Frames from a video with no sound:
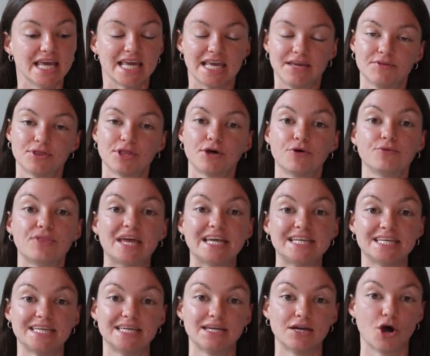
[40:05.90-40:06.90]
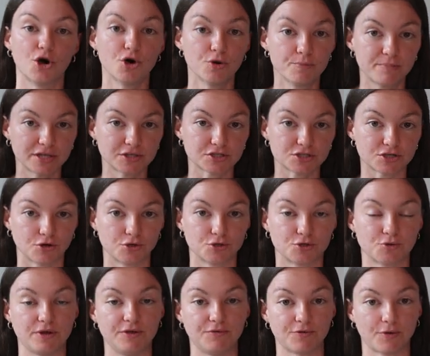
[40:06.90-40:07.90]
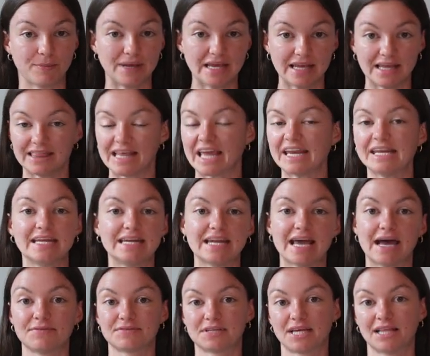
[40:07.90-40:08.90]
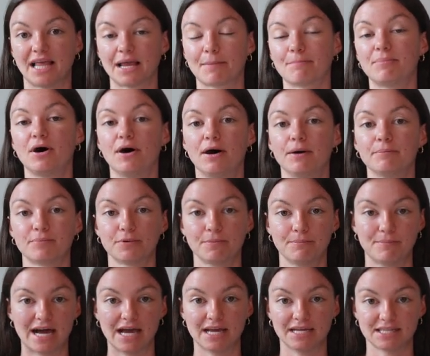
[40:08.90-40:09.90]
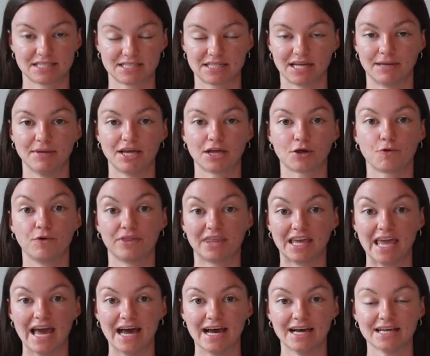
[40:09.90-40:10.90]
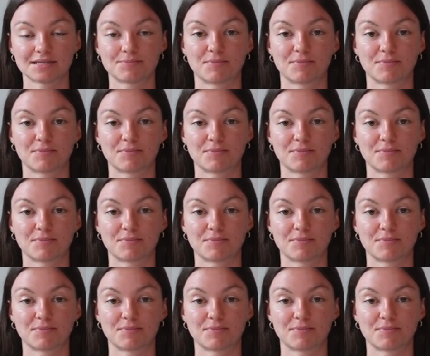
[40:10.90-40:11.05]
even though they did an open surgery for me and they didn't have to like pump my stomach with gas,